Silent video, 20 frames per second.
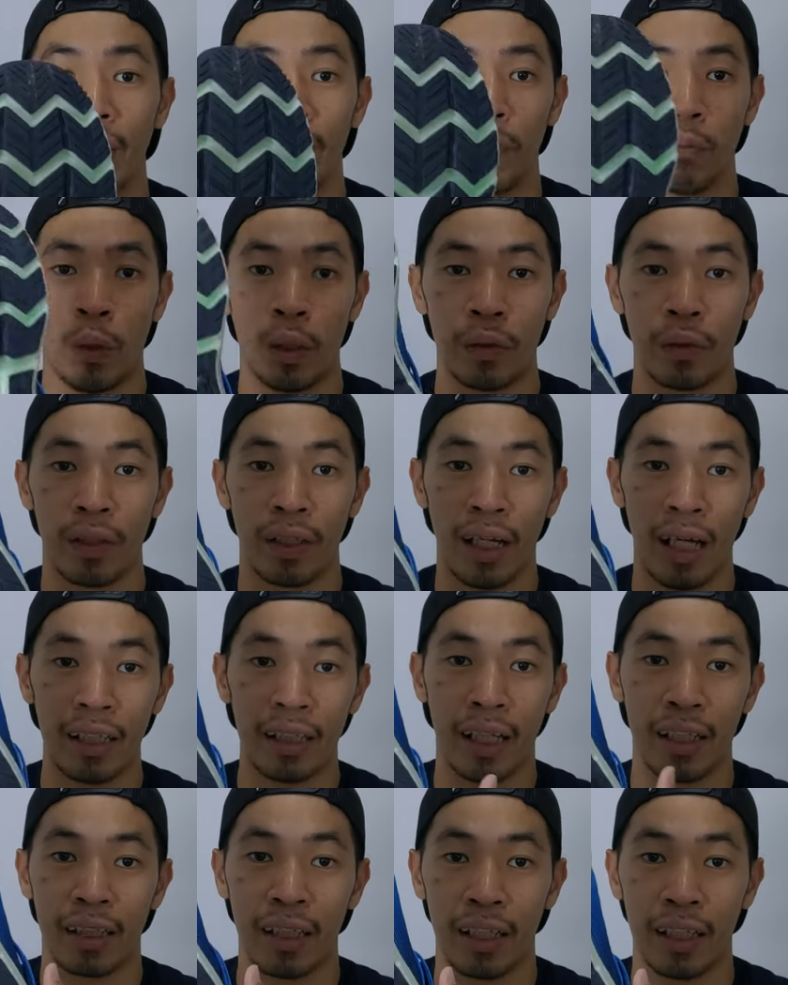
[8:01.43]
When you land
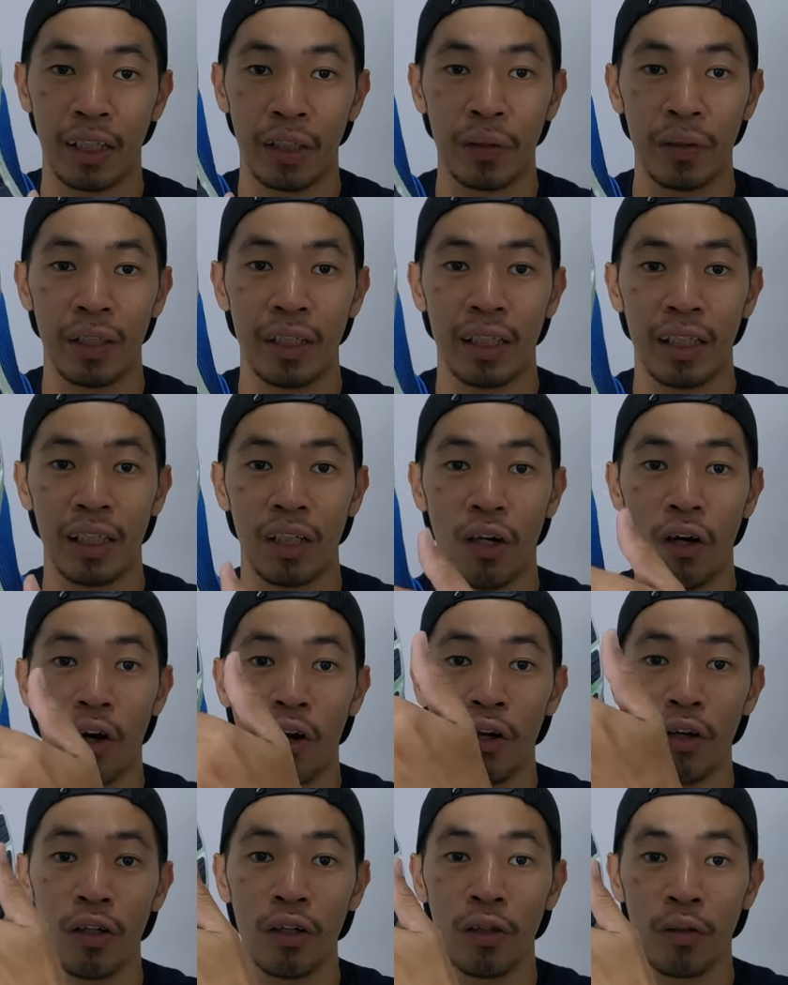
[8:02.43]
at the heel here
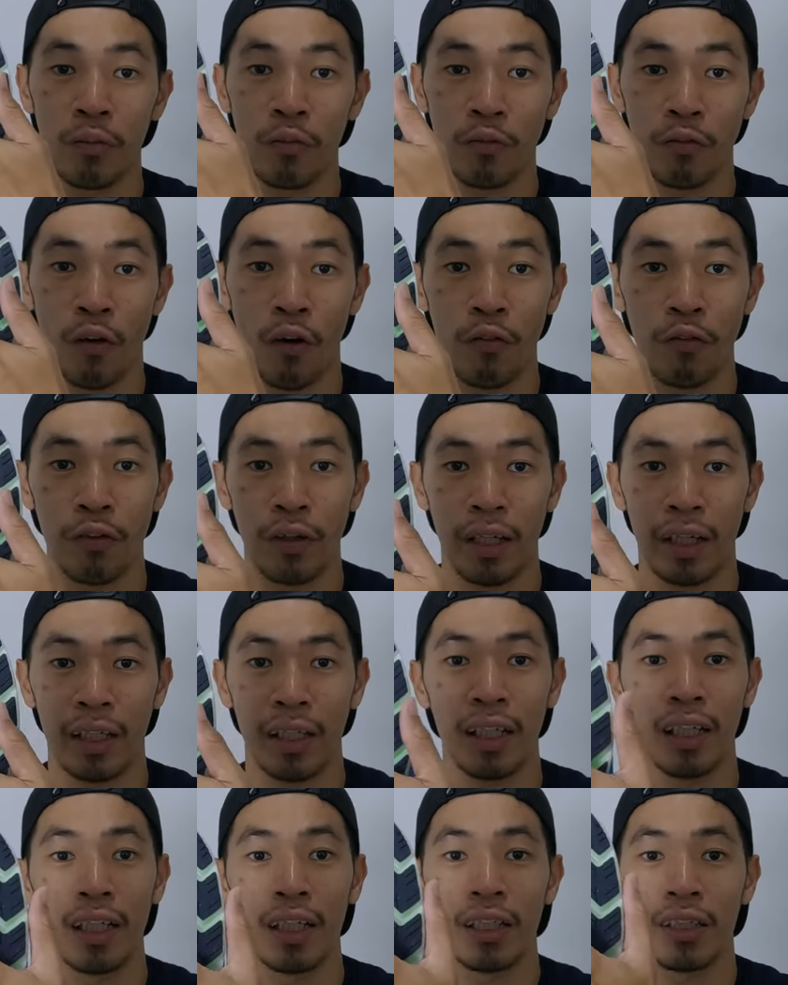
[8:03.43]
or forefoot
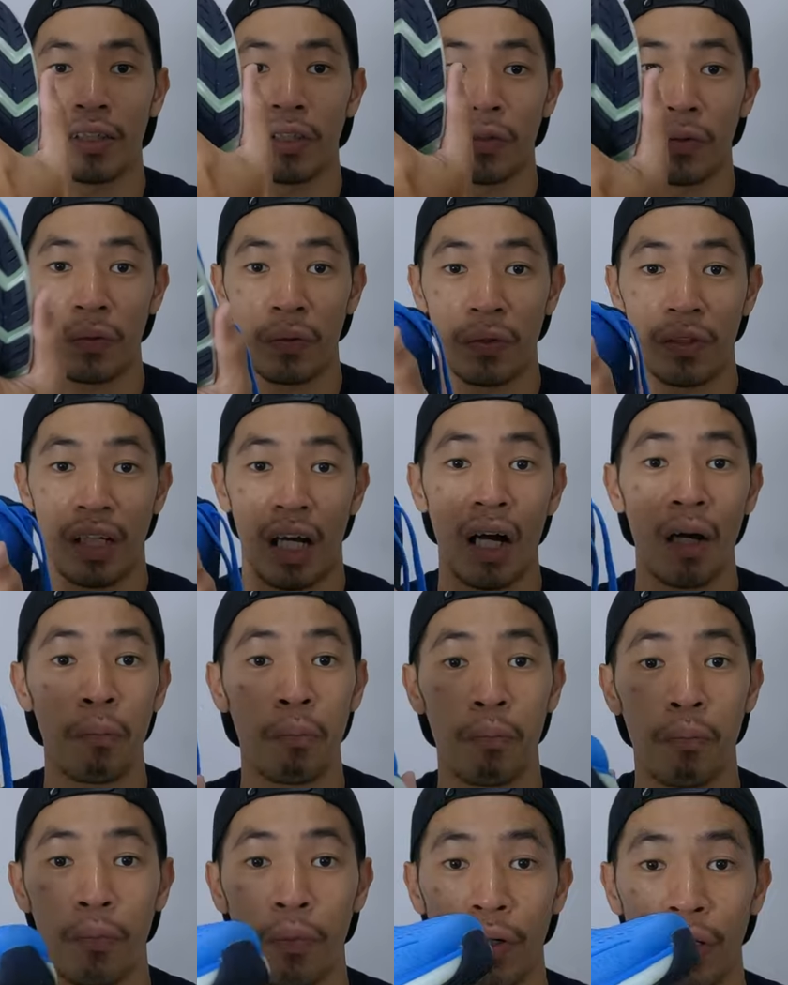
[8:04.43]
here, the shoes
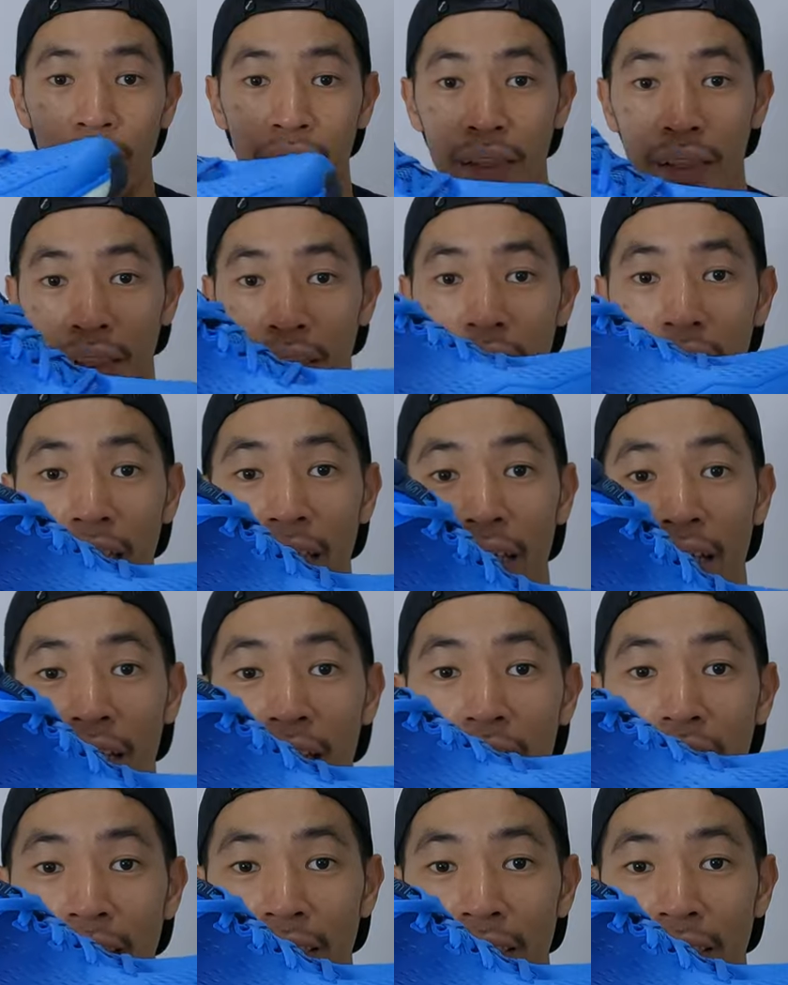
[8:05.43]
are pretty